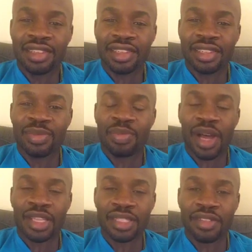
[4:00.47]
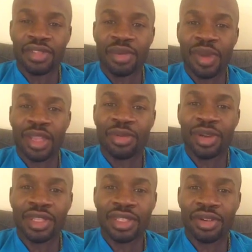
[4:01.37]
just positive, no matter
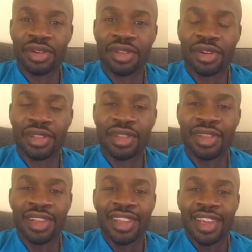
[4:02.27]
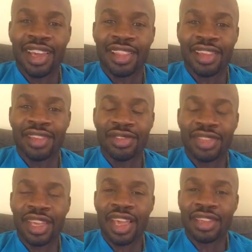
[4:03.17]
what is going on, and it used
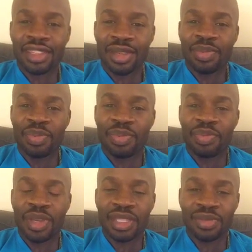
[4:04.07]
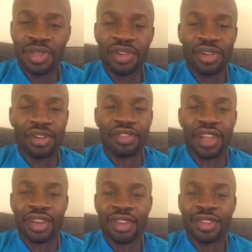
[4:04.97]
to actually piss me off.
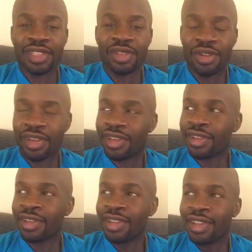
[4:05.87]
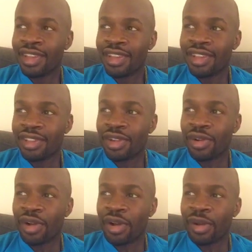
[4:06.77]
Like, it was annoying, you
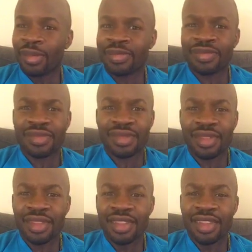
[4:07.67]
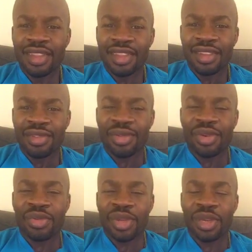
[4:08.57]
know.
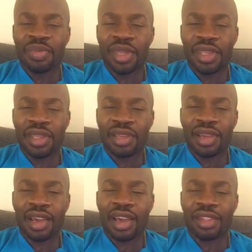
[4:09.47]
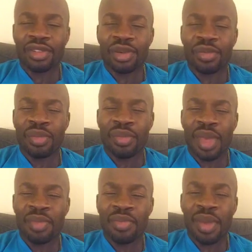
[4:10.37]
We could be, I don't know,
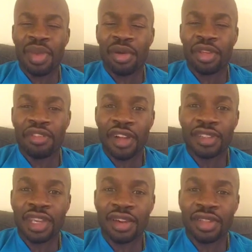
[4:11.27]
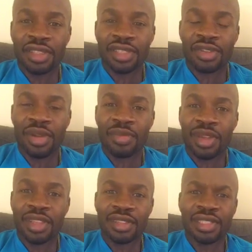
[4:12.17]
maybe I would have fell down and scraped
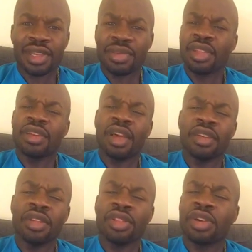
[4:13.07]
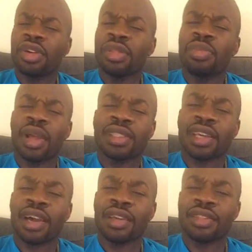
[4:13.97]
money. Just tell me, look, yeah, you know, look on the bright
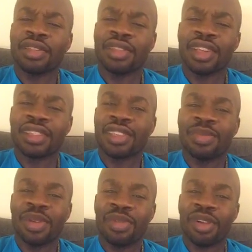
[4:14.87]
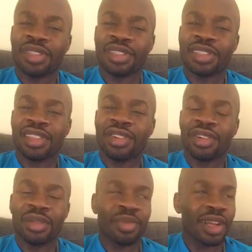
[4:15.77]
side. Things could be worse. Just look
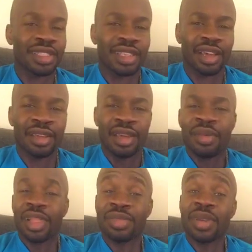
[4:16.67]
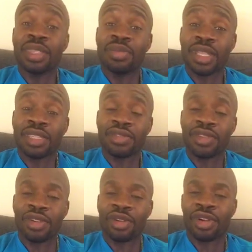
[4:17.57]
on the bright side. Let's make the best of
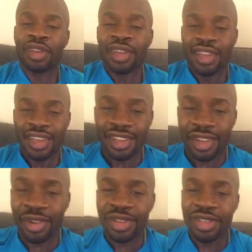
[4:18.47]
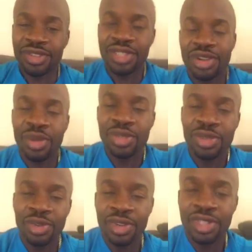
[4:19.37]
it. Or, you know, we show up
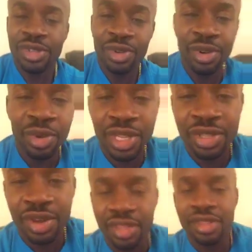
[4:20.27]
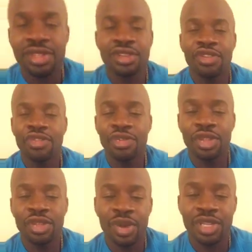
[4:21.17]
to a restaurant and there's no food
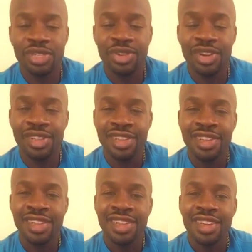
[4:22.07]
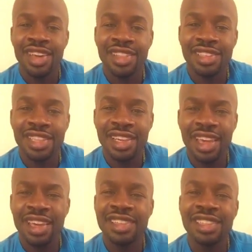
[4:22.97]
at the restaurant, and they say,
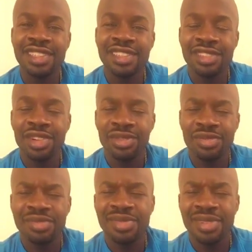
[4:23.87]
hey, just, you know,